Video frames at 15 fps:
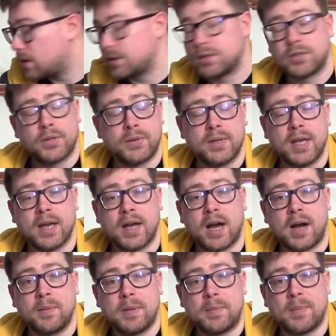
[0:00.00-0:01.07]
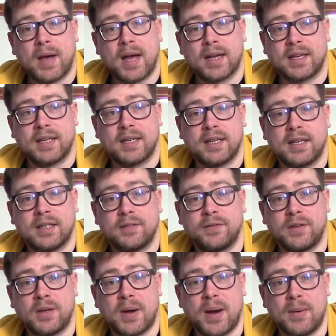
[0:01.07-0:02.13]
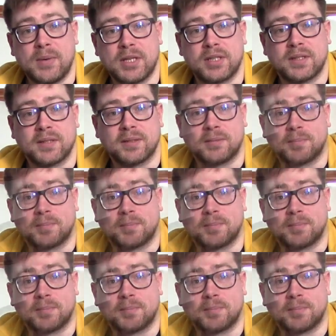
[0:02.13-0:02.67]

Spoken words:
So yeah, I'll be back in a few hours.